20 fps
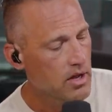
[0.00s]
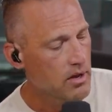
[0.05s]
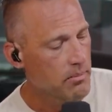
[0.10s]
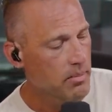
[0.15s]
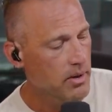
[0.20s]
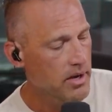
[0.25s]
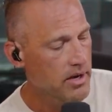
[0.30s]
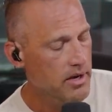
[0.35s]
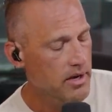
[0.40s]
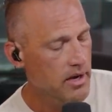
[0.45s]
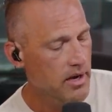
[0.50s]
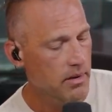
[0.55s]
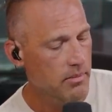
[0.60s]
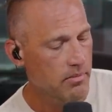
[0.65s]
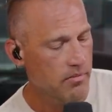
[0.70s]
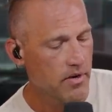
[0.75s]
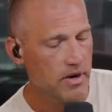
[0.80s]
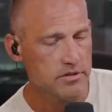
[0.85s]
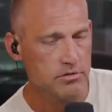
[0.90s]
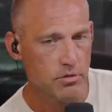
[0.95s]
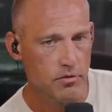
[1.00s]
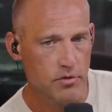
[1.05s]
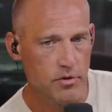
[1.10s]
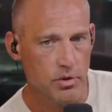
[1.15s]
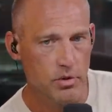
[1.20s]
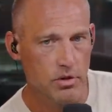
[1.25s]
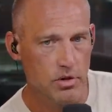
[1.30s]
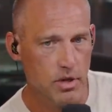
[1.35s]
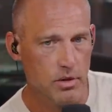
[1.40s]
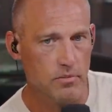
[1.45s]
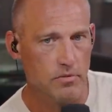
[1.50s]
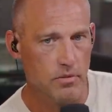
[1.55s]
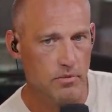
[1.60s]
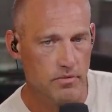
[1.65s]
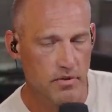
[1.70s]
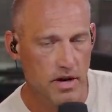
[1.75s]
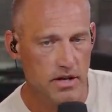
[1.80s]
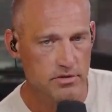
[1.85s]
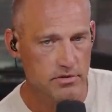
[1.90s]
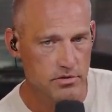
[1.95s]
But um, fossil fuel come from
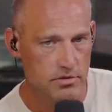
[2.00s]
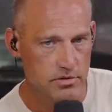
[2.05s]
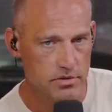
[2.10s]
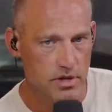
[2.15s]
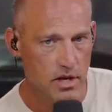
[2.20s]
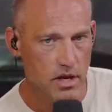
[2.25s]
fossils,